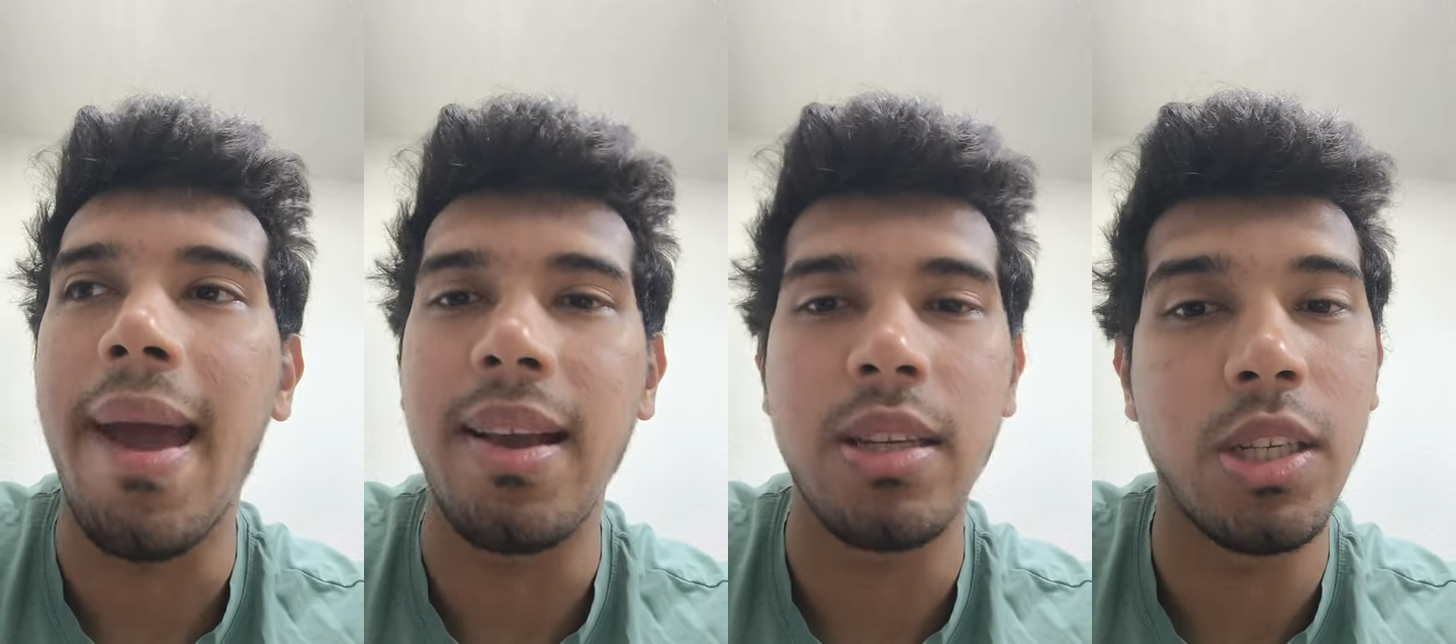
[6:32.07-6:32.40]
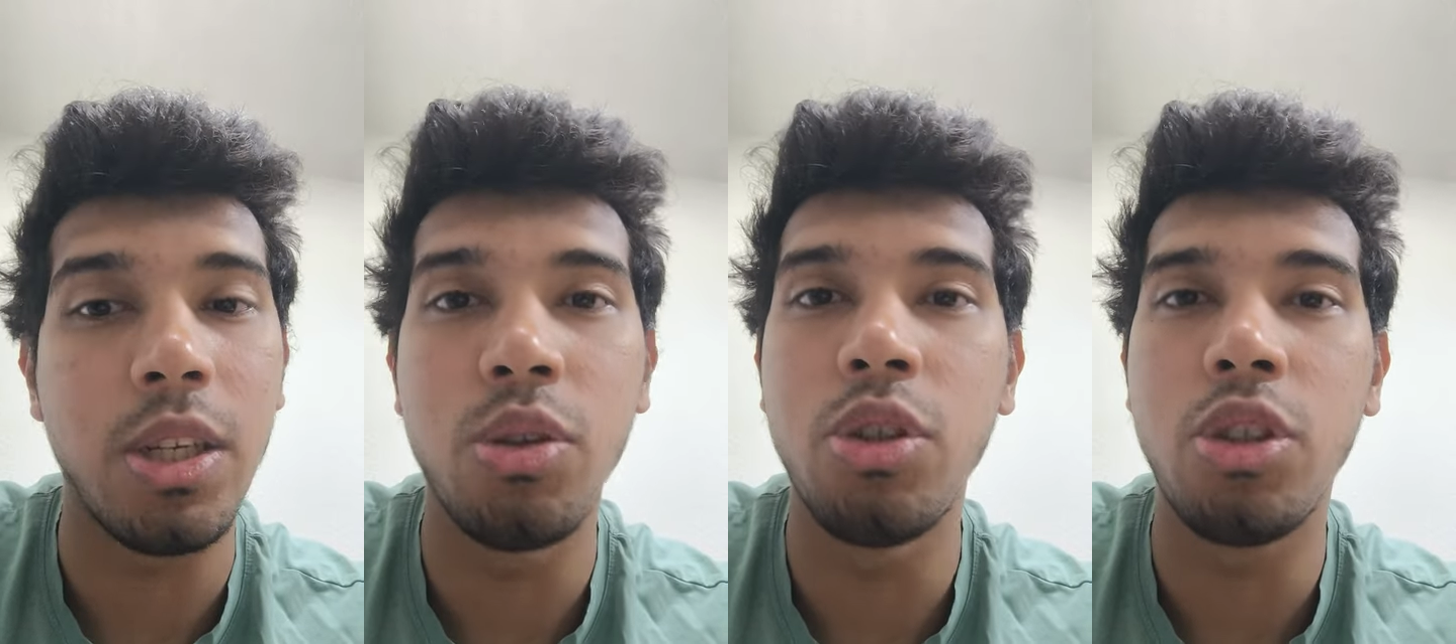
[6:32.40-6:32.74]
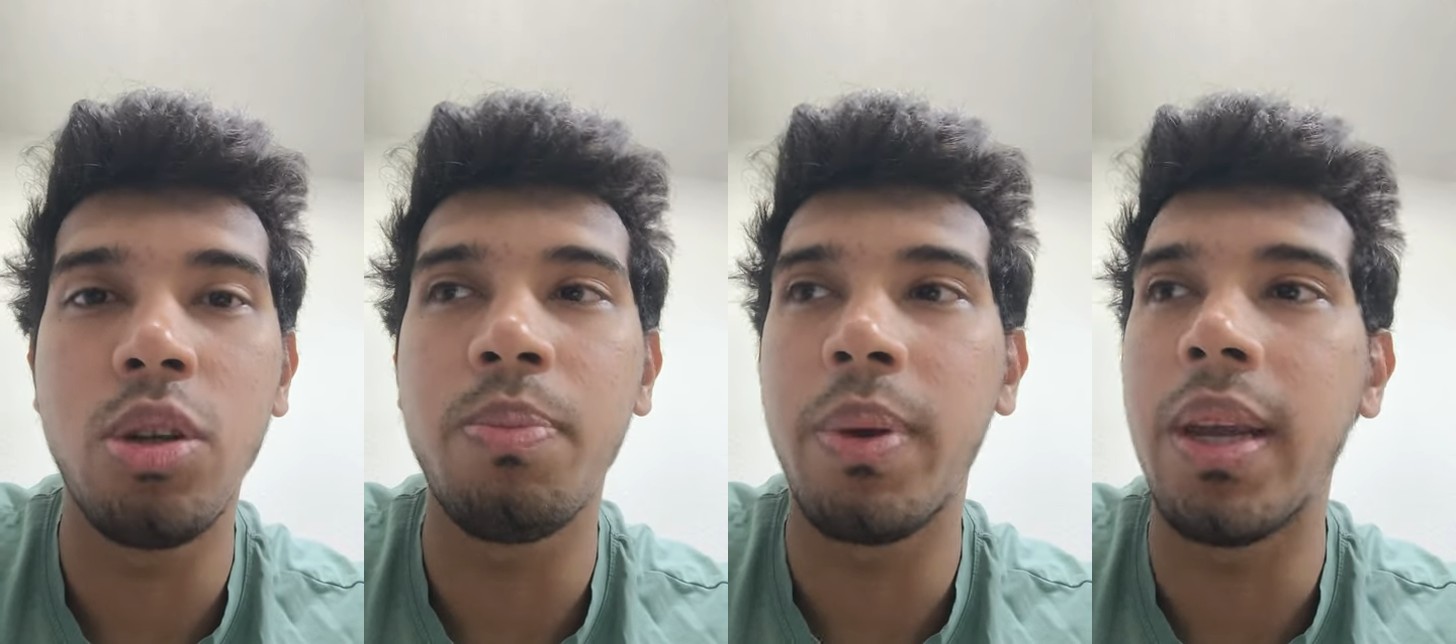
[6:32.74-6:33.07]
as he used
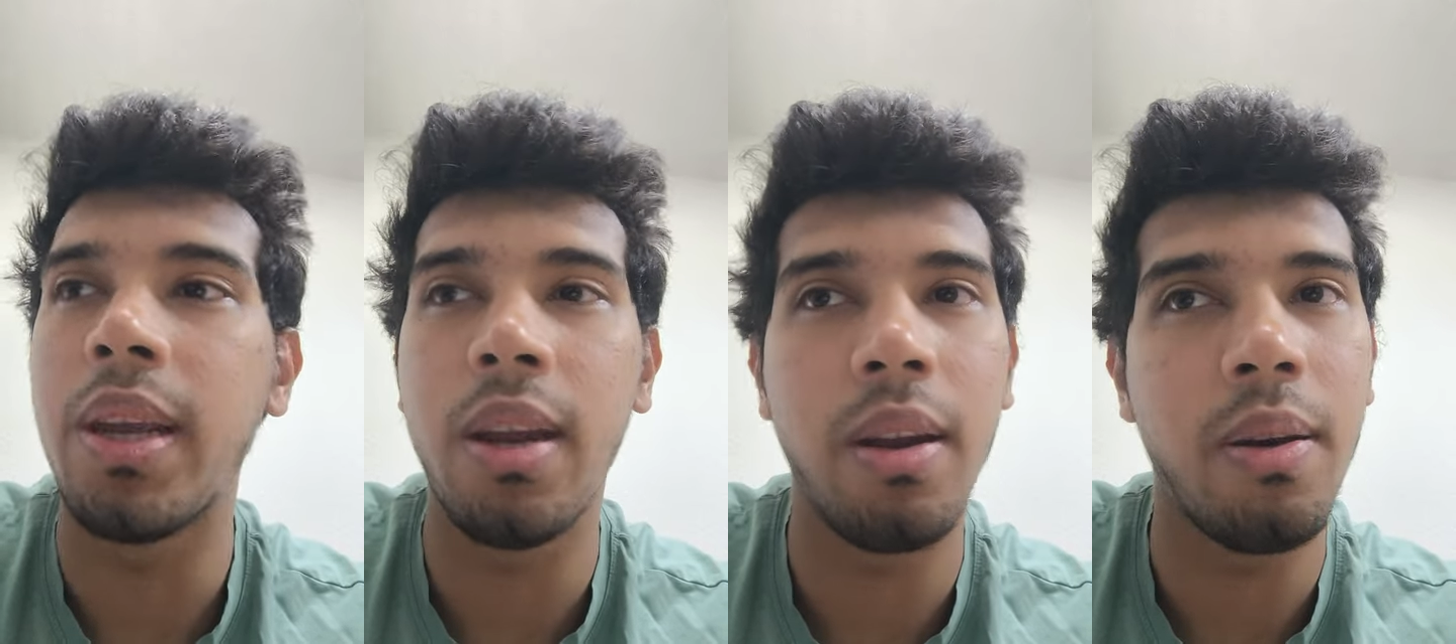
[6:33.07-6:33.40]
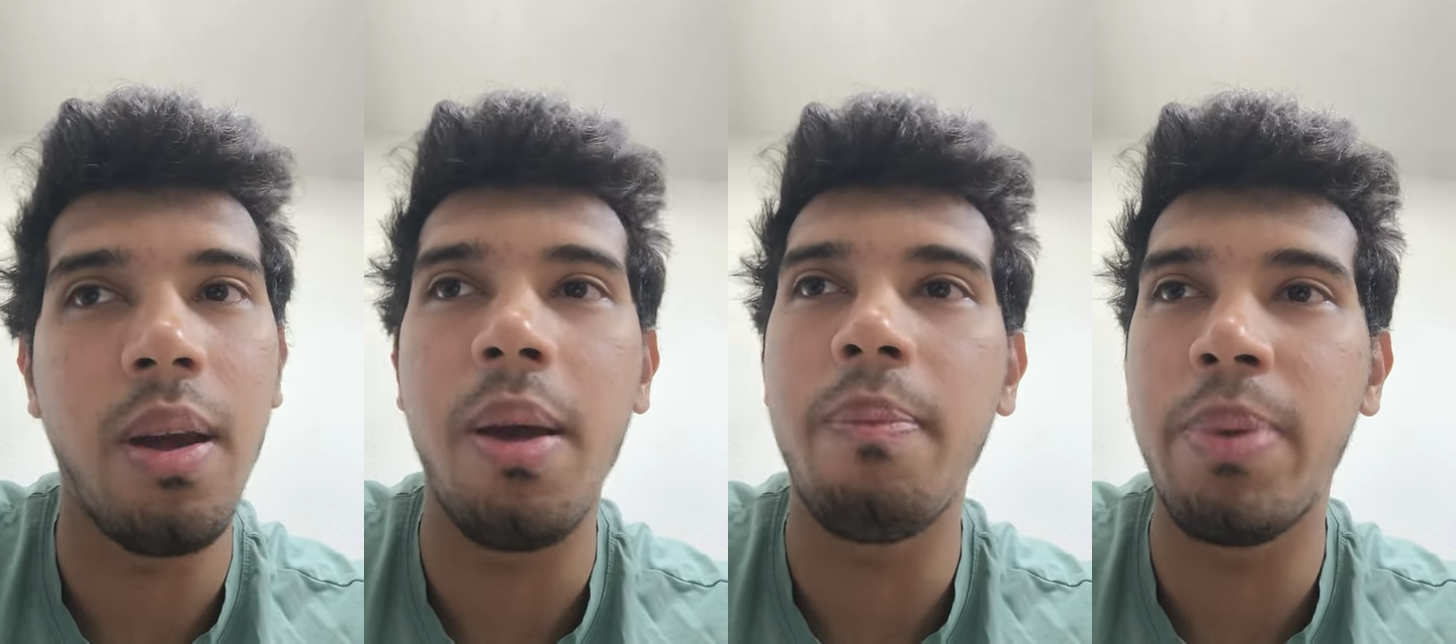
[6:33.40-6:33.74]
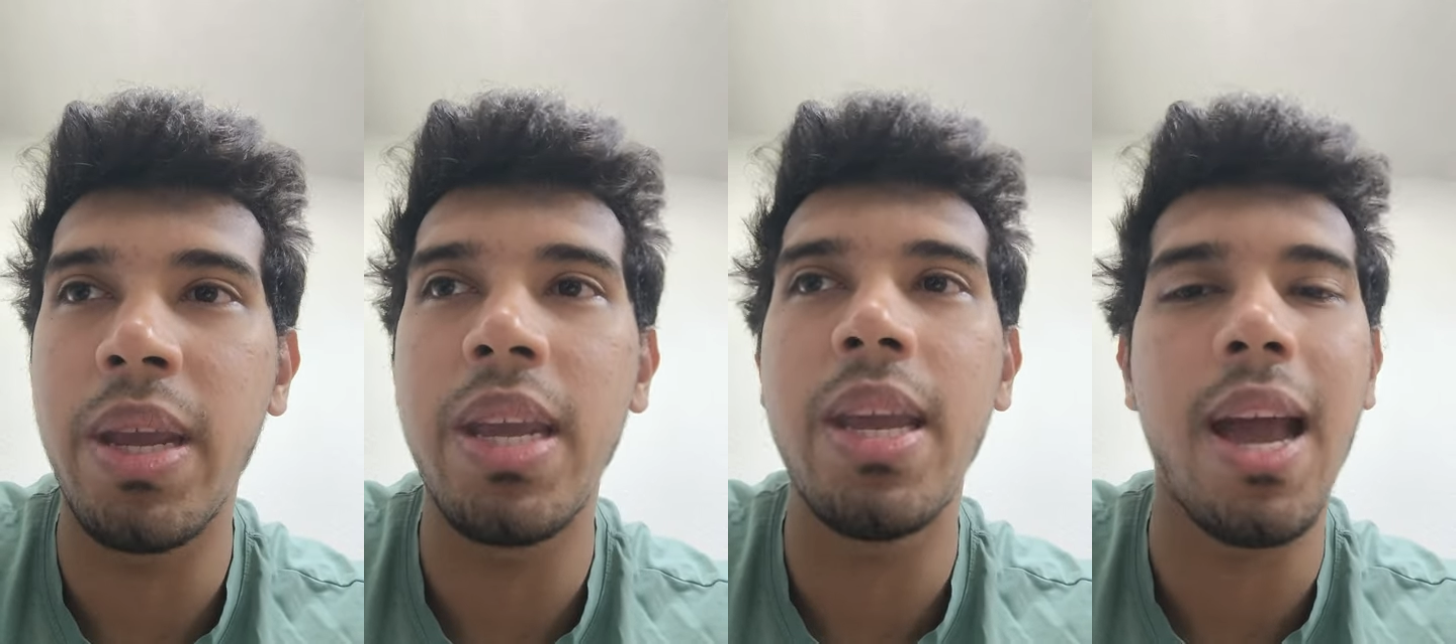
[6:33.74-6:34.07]
to be in
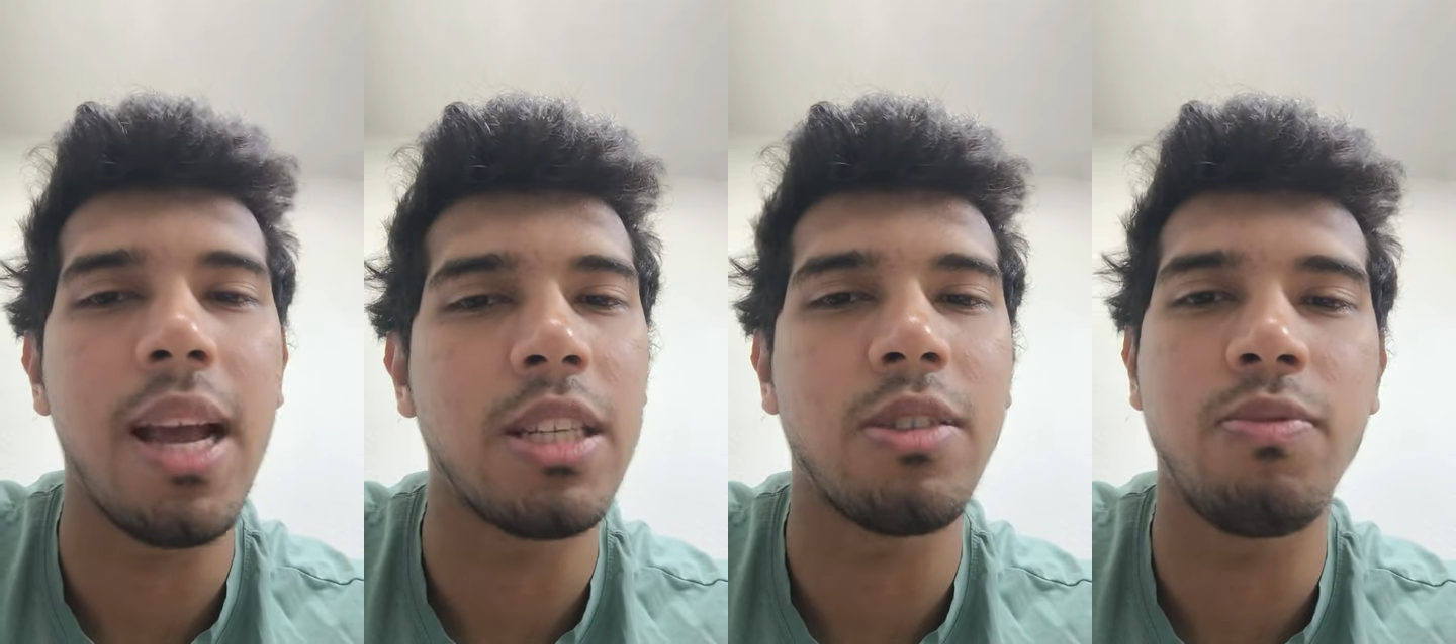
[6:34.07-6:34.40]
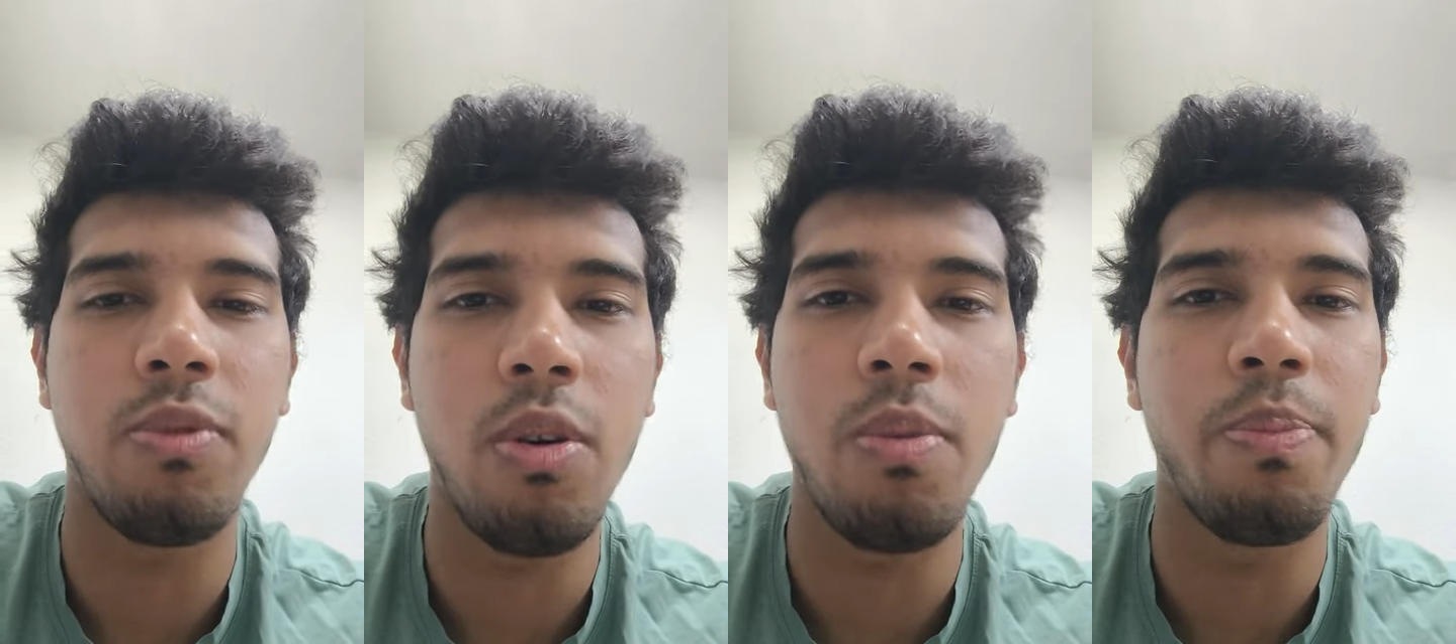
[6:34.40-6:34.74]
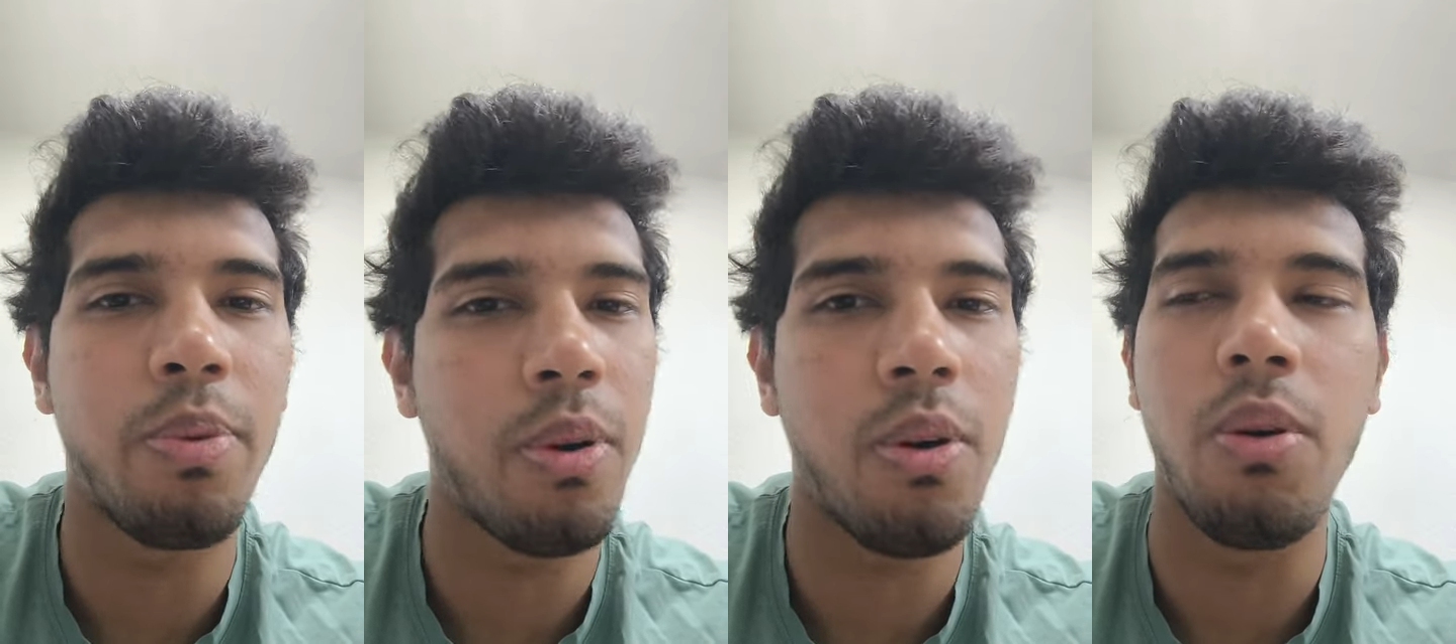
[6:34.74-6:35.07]
PS4
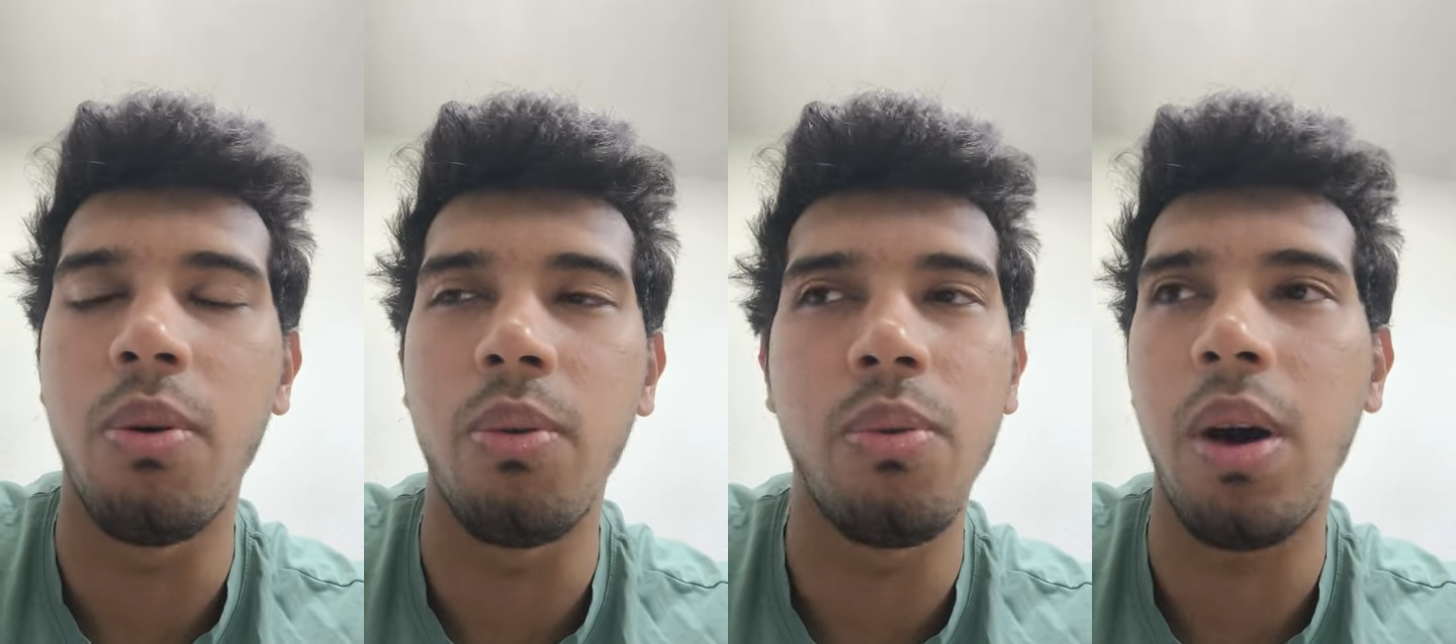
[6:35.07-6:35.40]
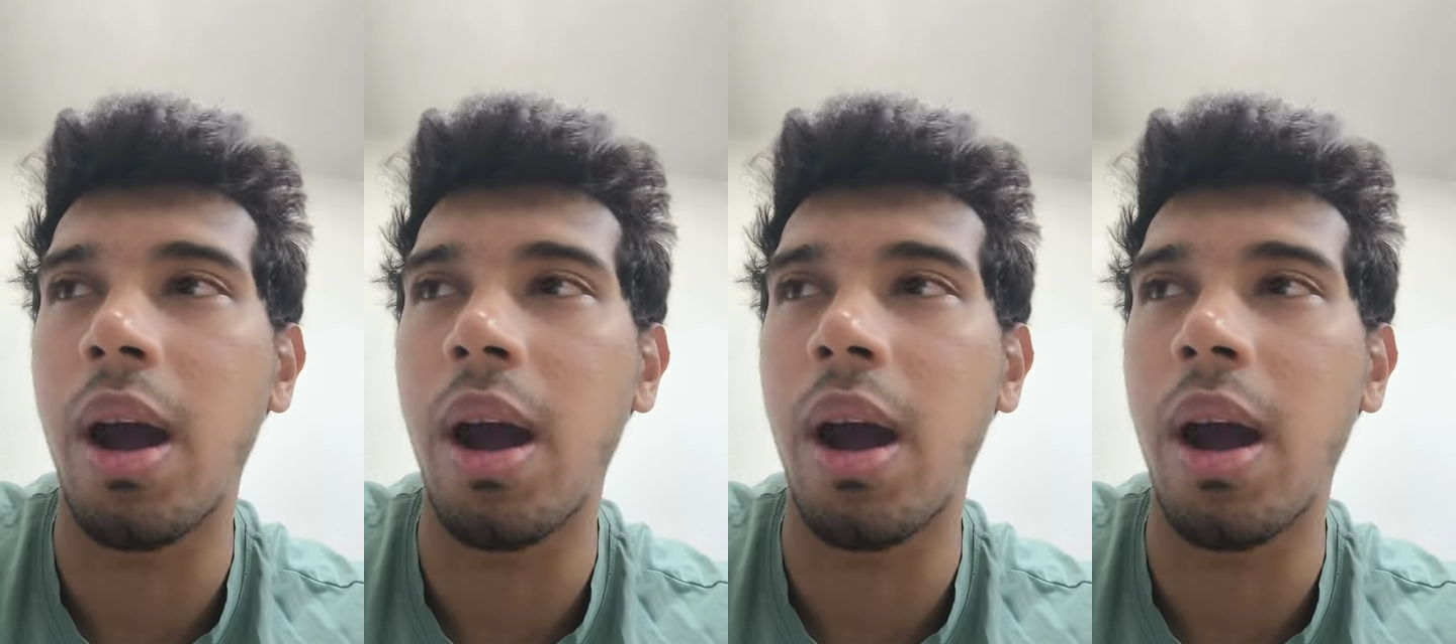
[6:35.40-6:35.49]
Pro.